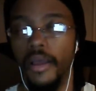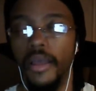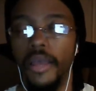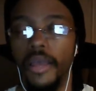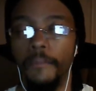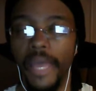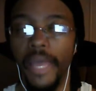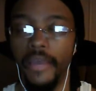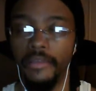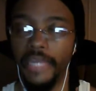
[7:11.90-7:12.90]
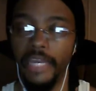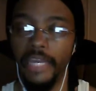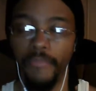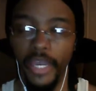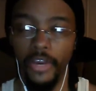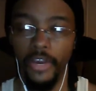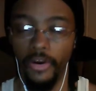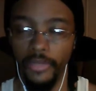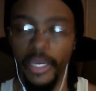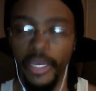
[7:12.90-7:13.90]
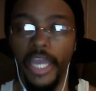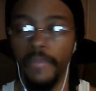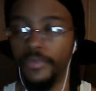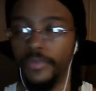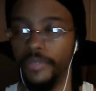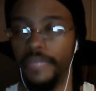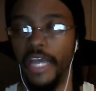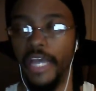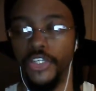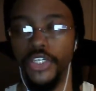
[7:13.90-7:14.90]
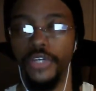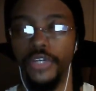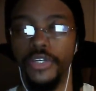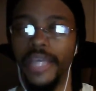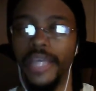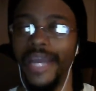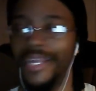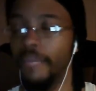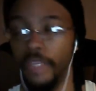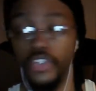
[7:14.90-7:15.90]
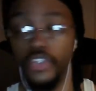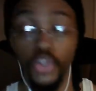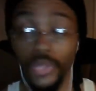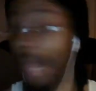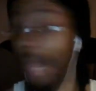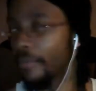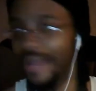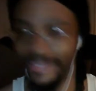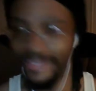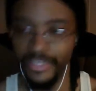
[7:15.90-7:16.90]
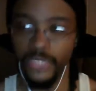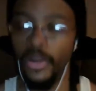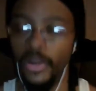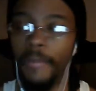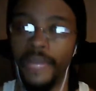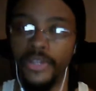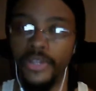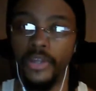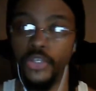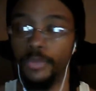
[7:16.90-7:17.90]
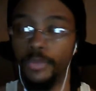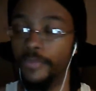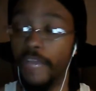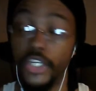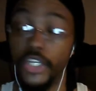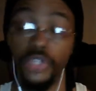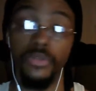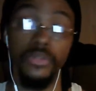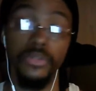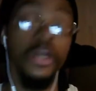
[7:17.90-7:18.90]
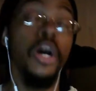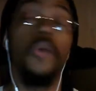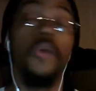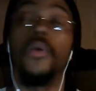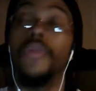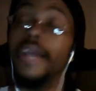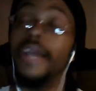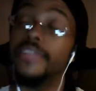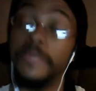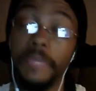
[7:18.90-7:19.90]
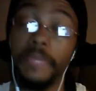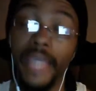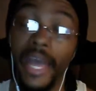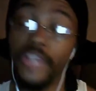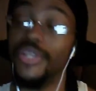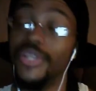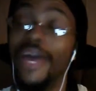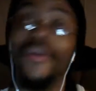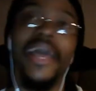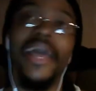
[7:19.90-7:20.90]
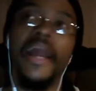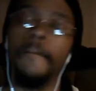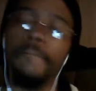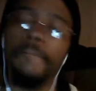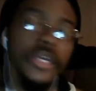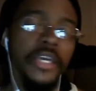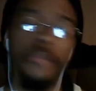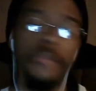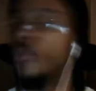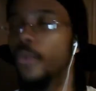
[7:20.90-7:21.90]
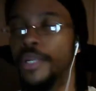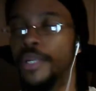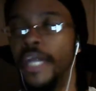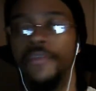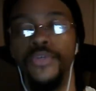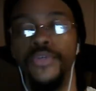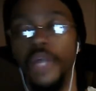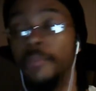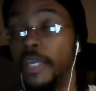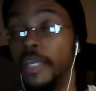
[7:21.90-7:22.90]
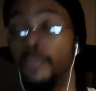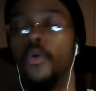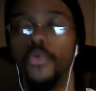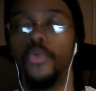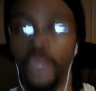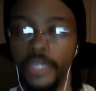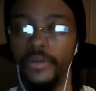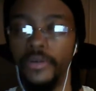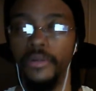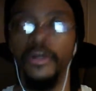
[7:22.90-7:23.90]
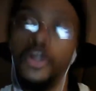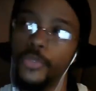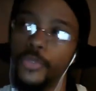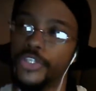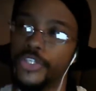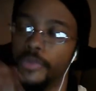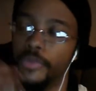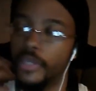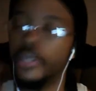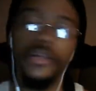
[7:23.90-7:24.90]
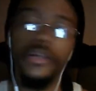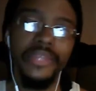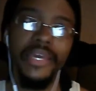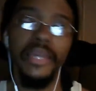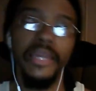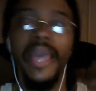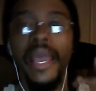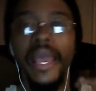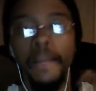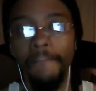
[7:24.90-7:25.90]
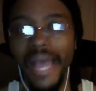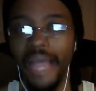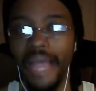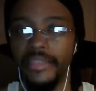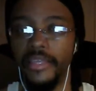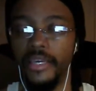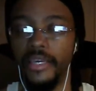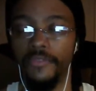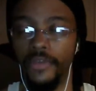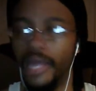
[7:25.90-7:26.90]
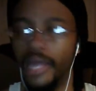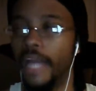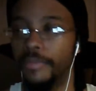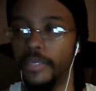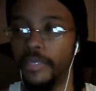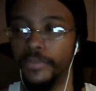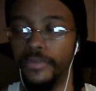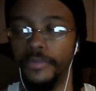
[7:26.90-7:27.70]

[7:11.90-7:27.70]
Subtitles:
late May, early April of last year to kind of get me to that process where I'm now talking to a professional, where a lot of stuff's being hashed out and I'm being more leveled. I'm being more real, which is both a good thing and a bad thing for a lot of people.